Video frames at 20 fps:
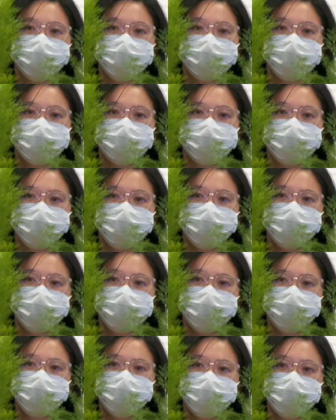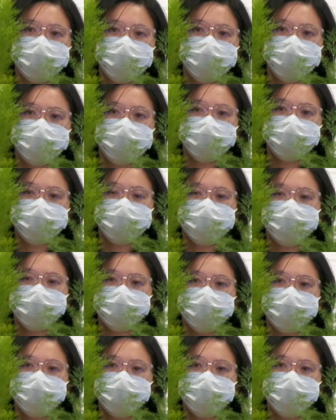Okay, let me
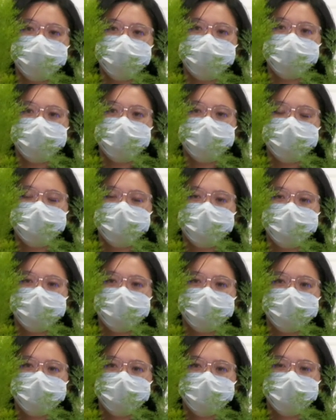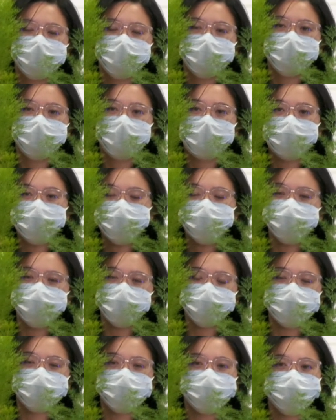see. Oh wow,
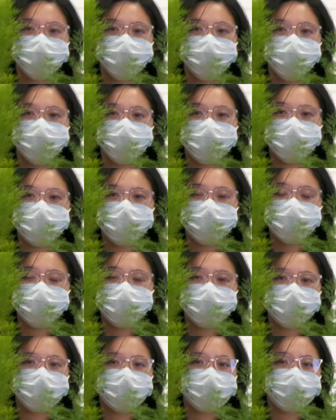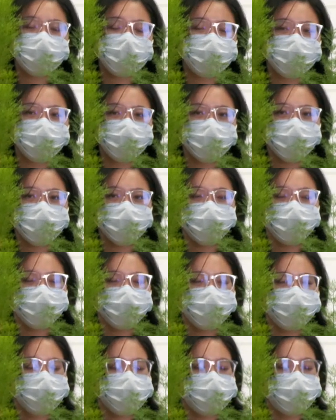42% say that
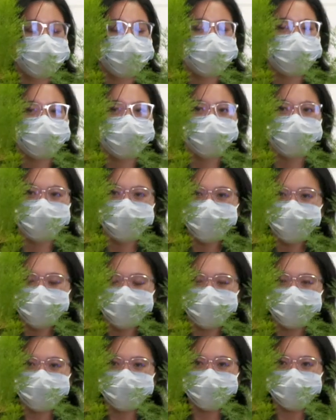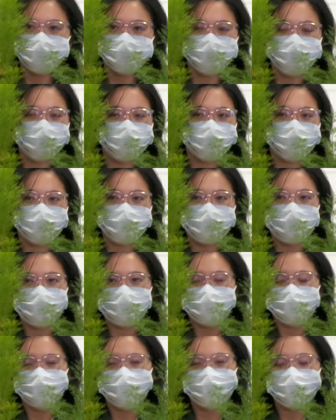photo is a dill.
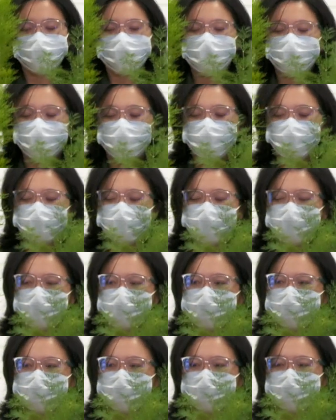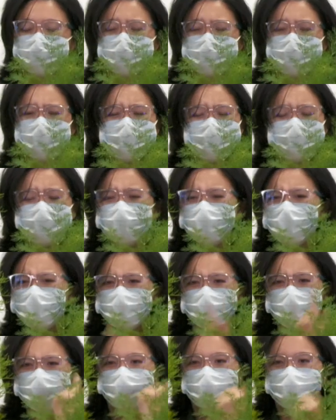58% of you saying that that's not
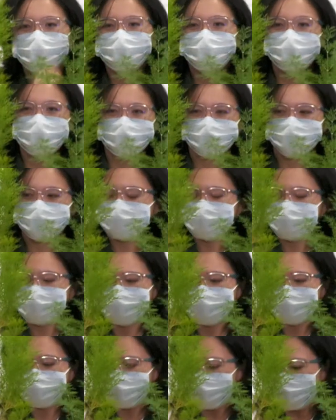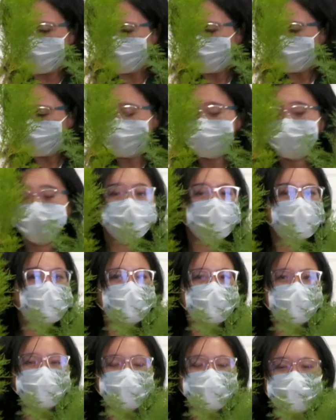a real dill, it's a fake dill.
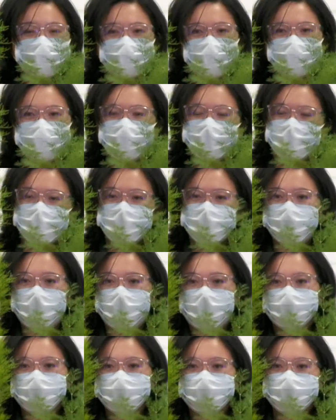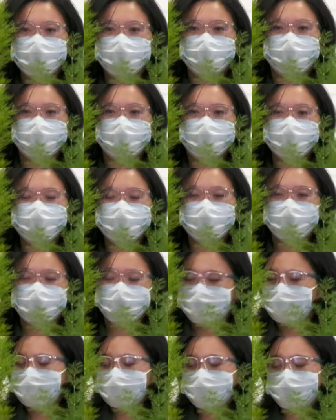Okay, my answer is,
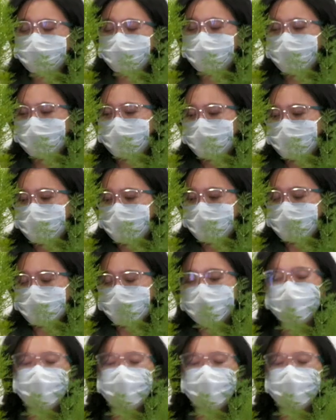it's